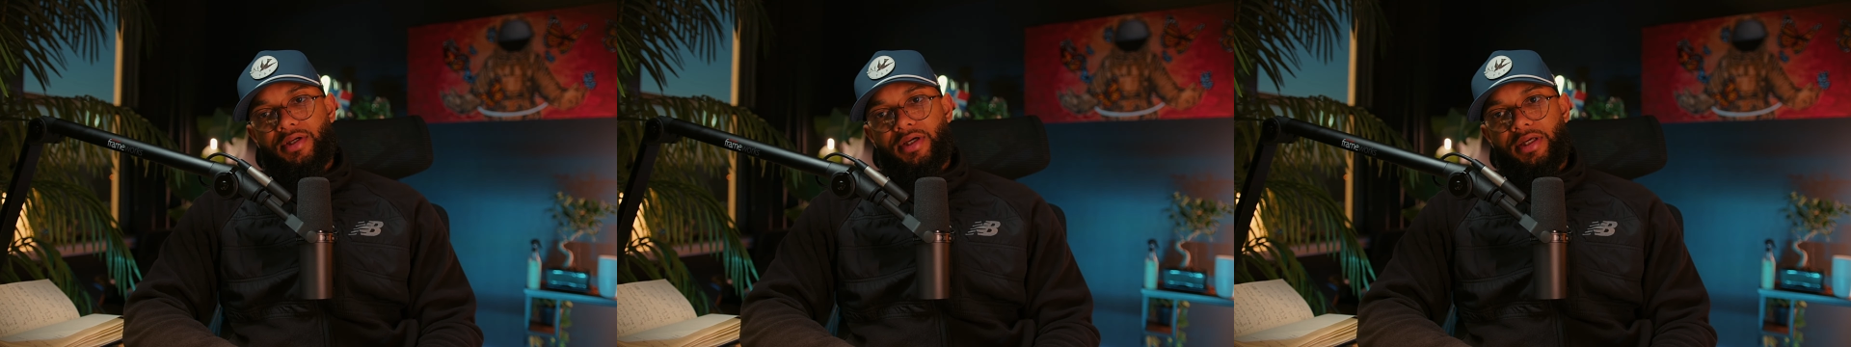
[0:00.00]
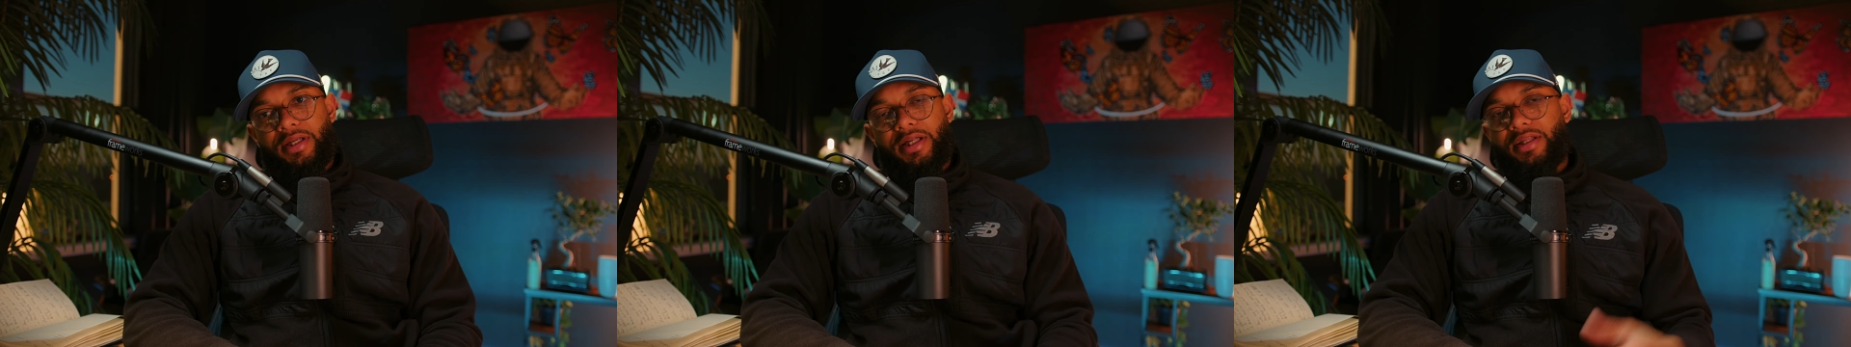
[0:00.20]

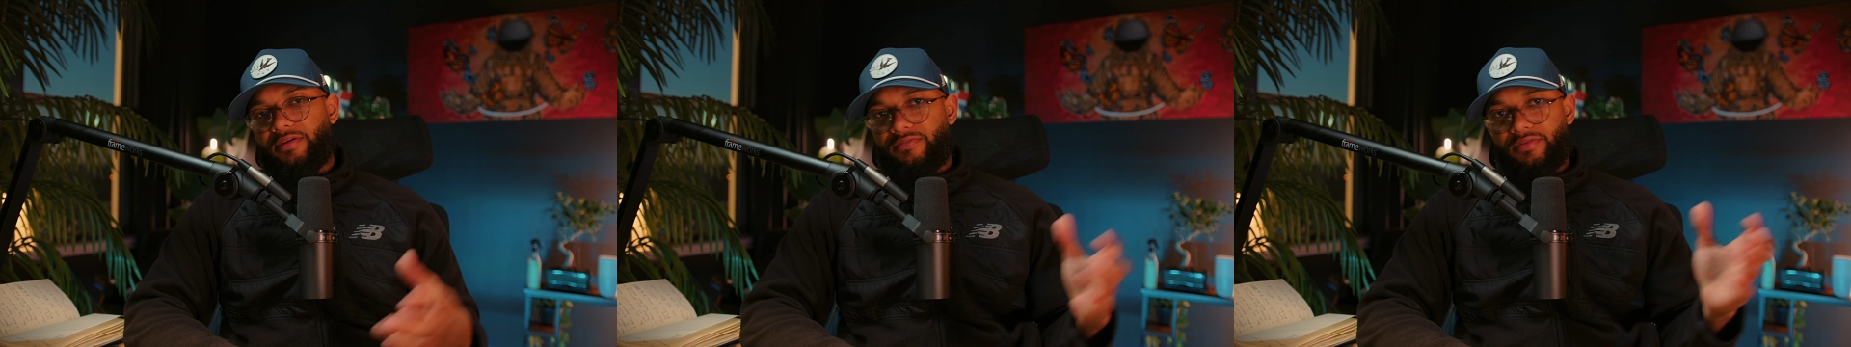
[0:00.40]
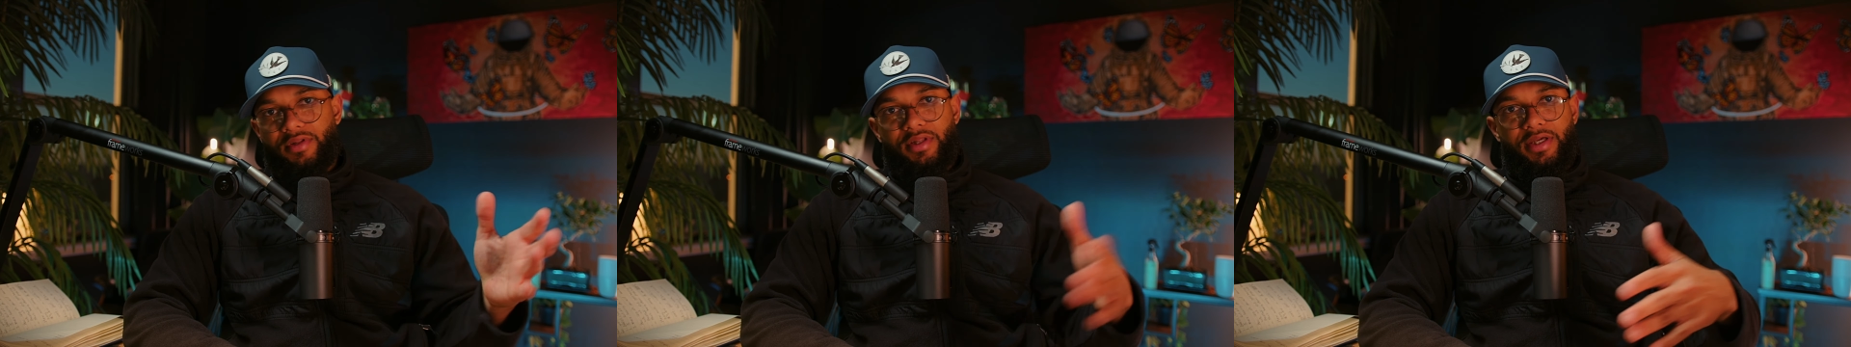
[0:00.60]
and I'll leave
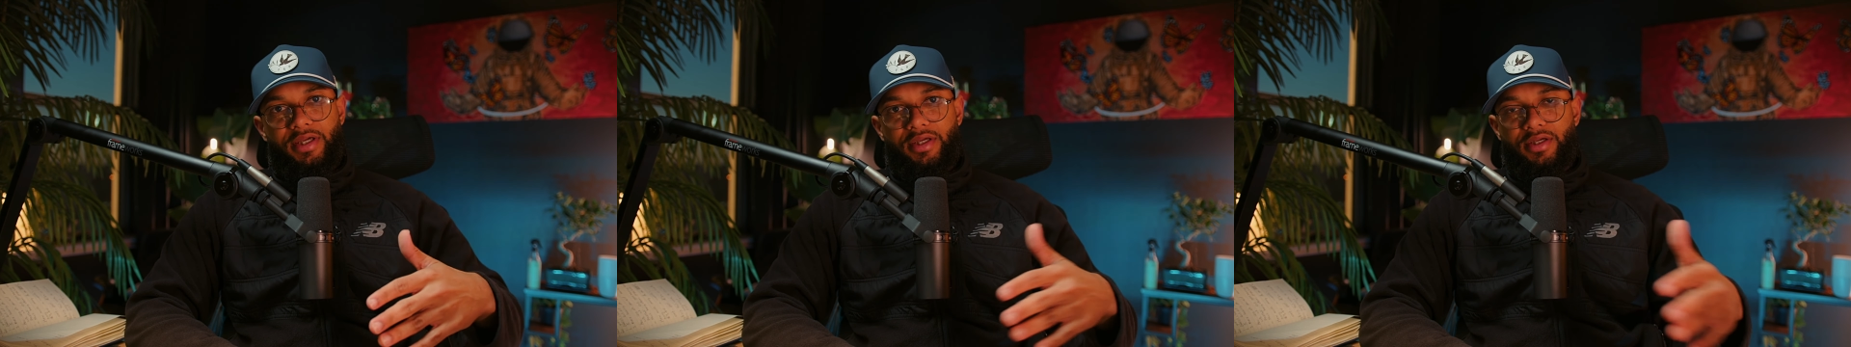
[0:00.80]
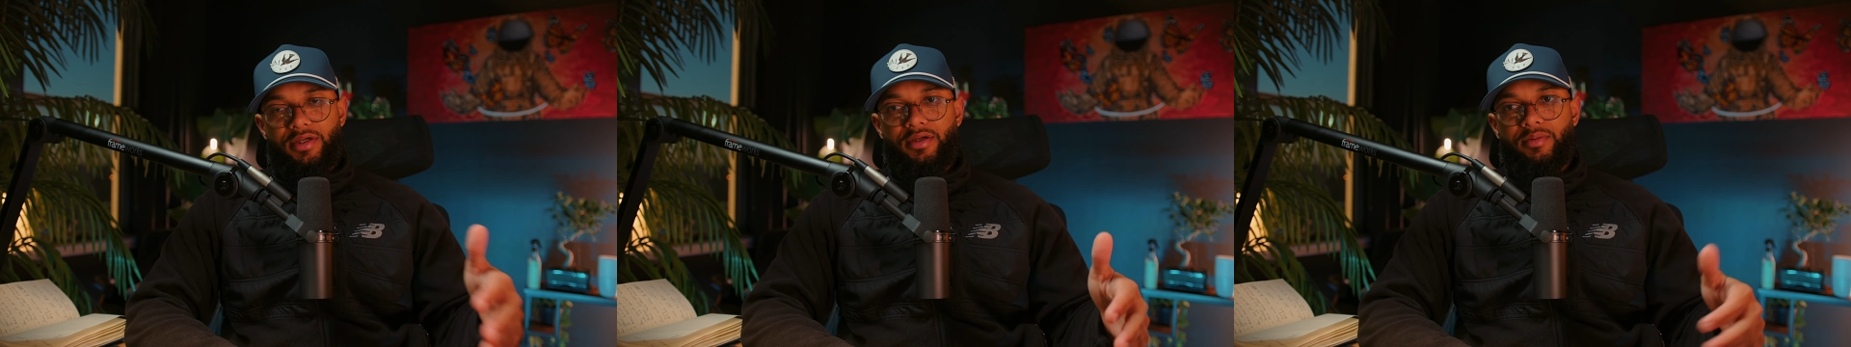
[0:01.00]
the
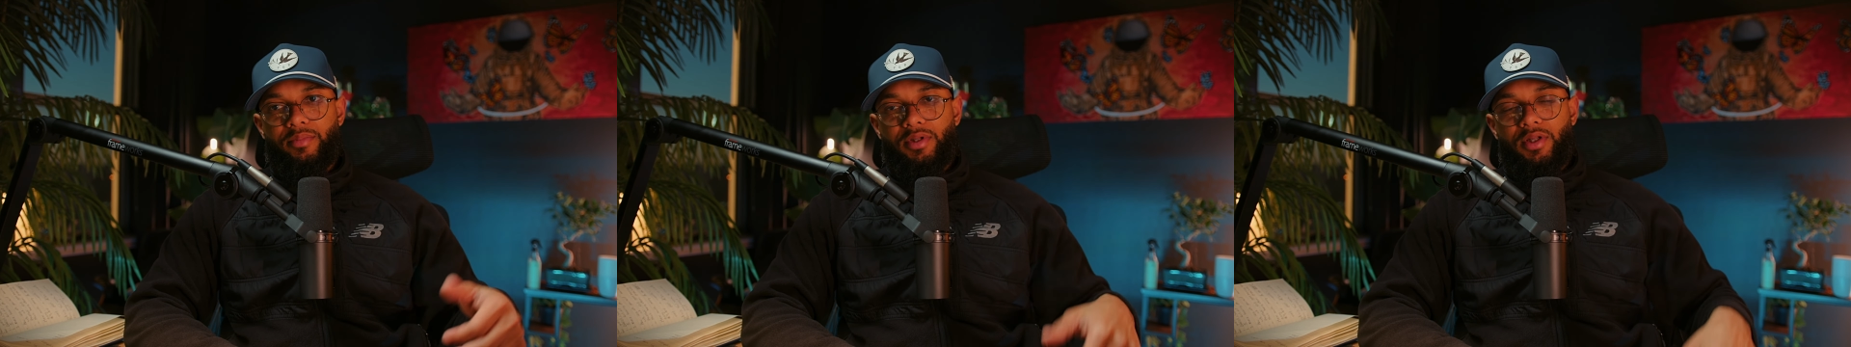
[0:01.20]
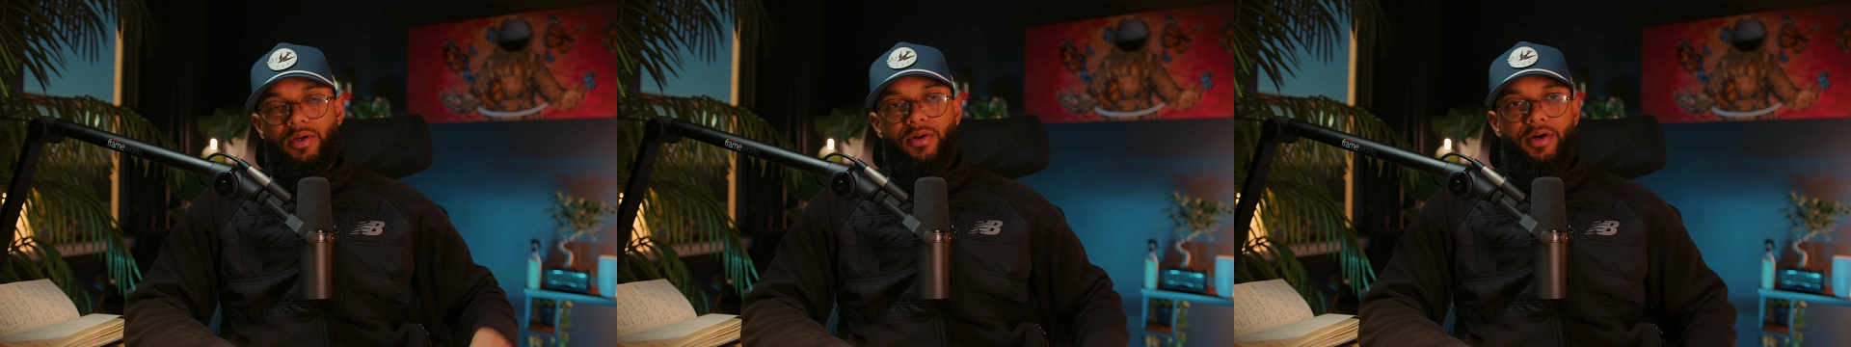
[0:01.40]
link
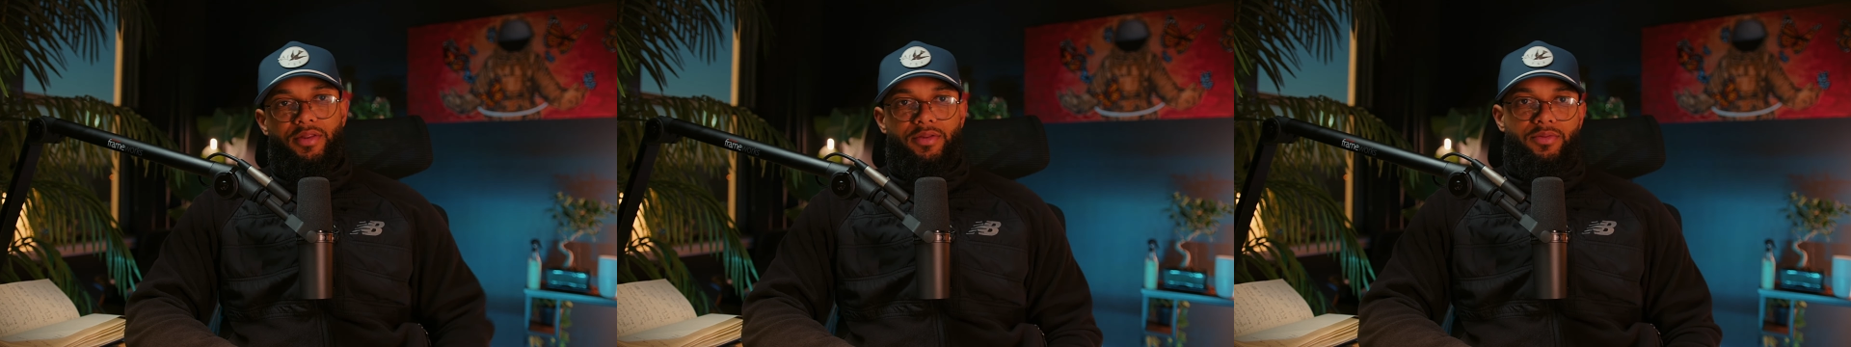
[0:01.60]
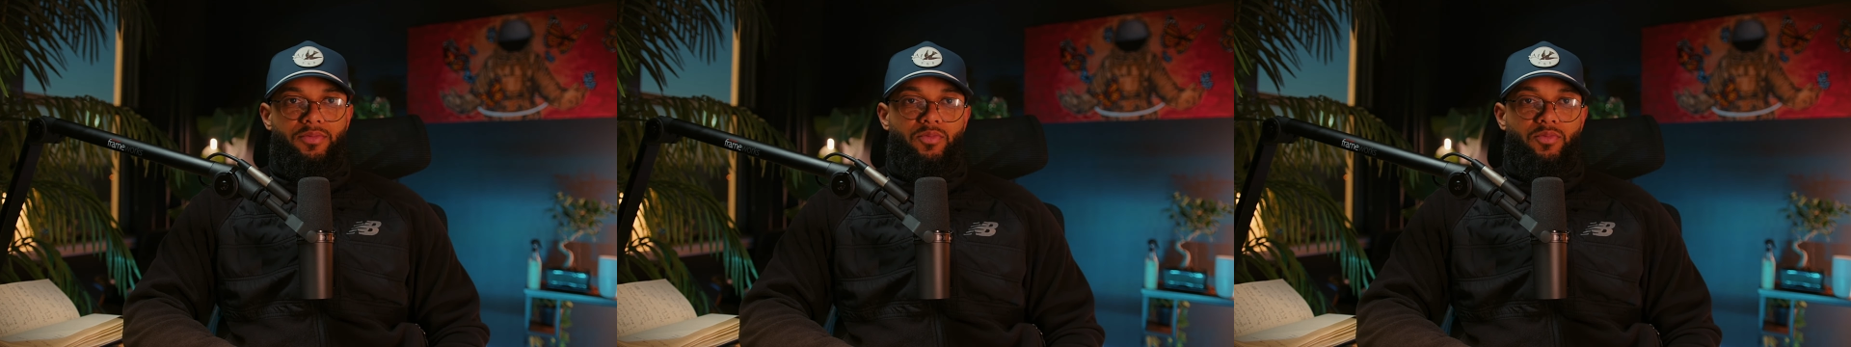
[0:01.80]
below on